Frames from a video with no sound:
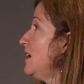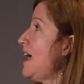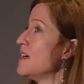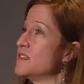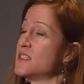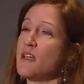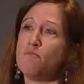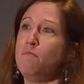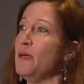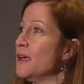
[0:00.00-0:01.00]
has
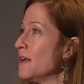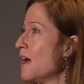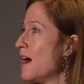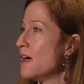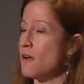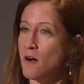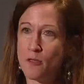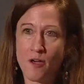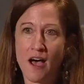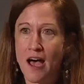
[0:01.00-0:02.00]
been on all
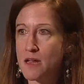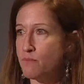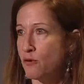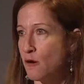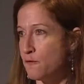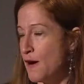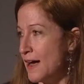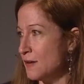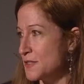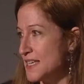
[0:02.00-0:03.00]
the high
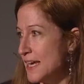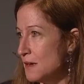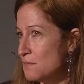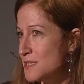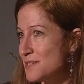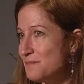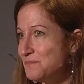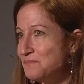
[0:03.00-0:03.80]
profile teams.